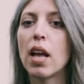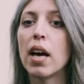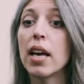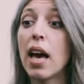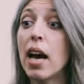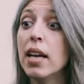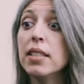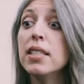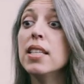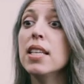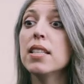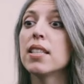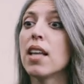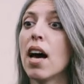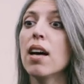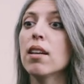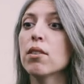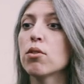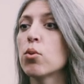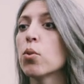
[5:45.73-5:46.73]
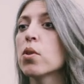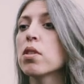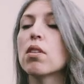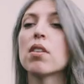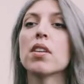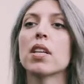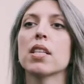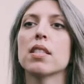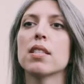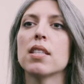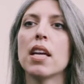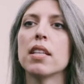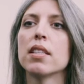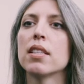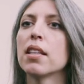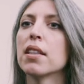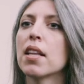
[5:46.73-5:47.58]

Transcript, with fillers: Like, I did that to a certain extent,